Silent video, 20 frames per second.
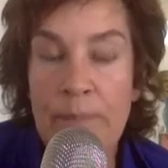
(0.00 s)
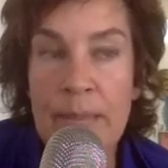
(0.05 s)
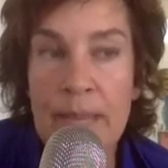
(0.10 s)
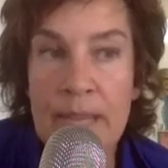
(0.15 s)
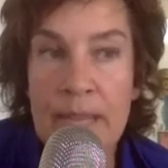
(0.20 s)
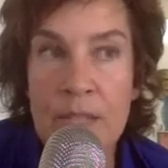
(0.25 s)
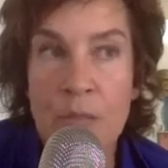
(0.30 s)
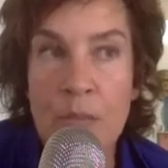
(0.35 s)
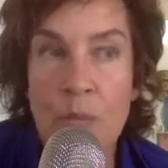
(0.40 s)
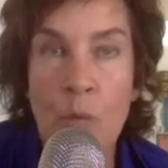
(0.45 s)

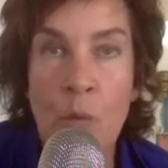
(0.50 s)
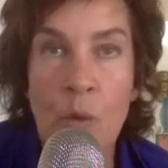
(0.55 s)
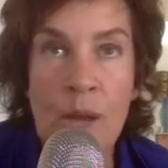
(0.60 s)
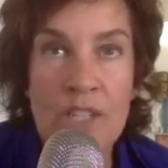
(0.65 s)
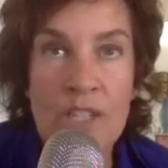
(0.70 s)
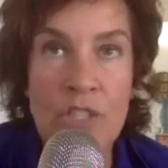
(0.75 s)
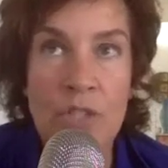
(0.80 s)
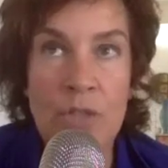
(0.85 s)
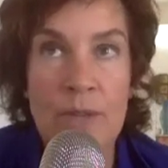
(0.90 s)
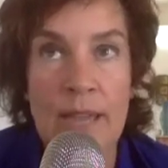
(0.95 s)
because
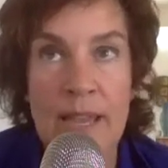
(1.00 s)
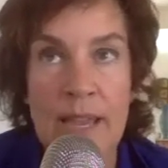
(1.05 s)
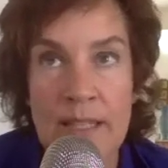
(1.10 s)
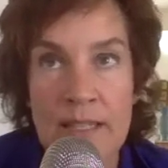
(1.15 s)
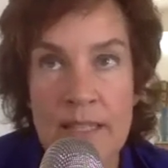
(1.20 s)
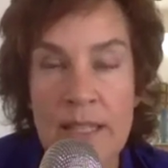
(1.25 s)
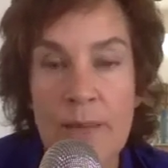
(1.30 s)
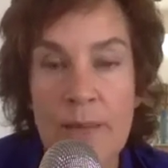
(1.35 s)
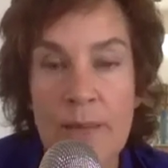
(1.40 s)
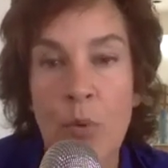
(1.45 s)
once you
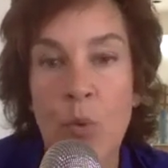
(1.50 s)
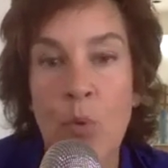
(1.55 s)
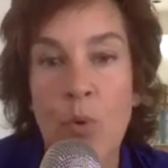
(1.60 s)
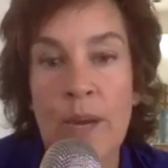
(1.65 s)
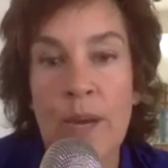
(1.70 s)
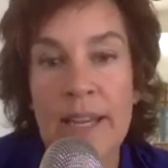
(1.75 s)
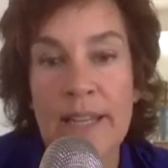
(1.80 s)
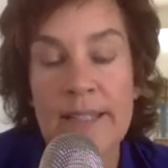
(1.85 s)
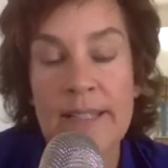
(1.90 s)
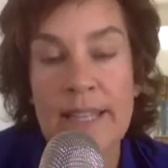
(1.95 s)
get to the
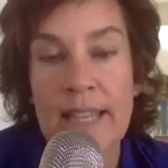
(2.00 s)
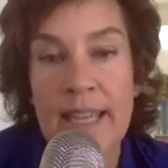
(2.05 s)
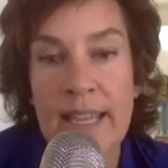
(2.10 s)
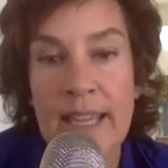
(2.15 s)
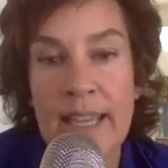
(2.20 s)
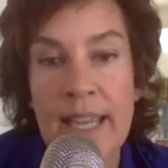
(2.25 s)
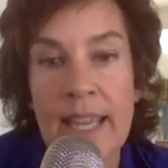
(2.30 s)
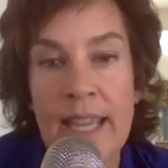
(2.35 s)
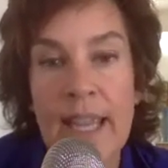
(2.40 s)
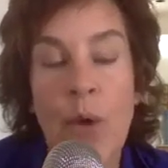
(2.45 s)
point
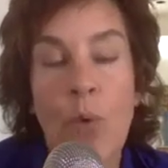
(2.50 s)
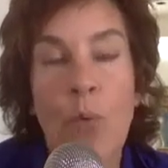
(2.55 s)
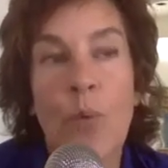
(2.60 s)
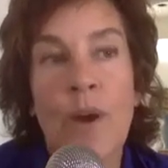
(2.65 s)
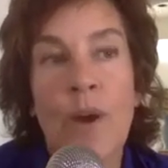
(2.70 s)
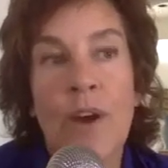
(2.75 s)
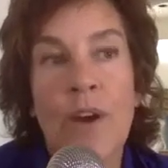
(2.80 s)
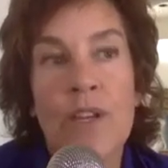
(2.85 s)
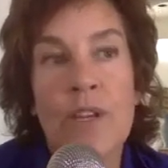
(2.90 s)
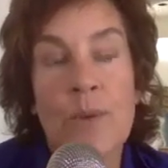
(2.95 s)

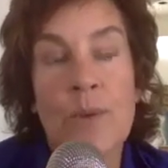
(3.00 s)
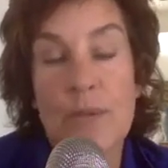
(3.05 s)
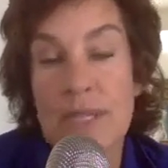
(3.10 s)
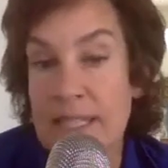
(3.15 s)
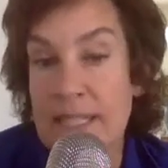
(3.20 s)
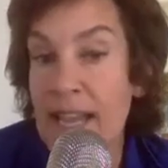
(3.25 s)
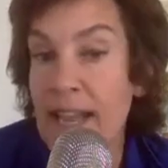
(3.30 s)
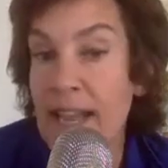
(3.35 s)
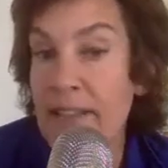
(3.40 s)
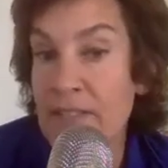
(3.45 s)
where you can
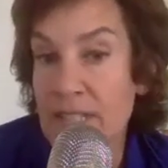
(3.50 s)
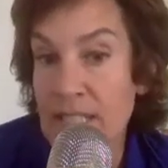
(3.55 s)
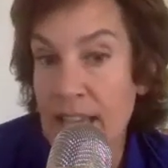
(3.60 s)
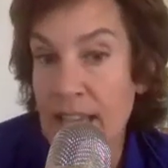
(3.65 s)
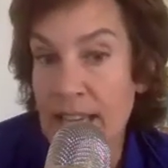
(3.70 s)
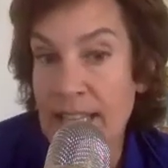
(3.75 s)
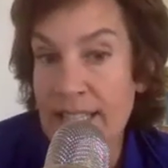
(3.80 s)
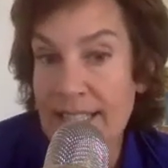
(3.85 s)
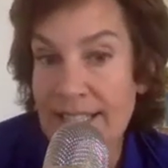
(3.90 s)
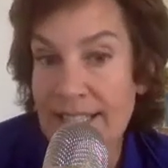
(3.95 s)
say, I've
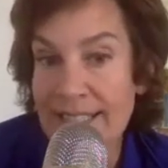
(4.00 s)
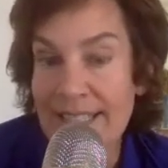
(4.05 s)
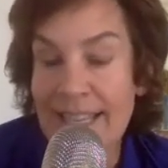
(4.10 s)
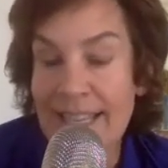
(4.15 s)
done it,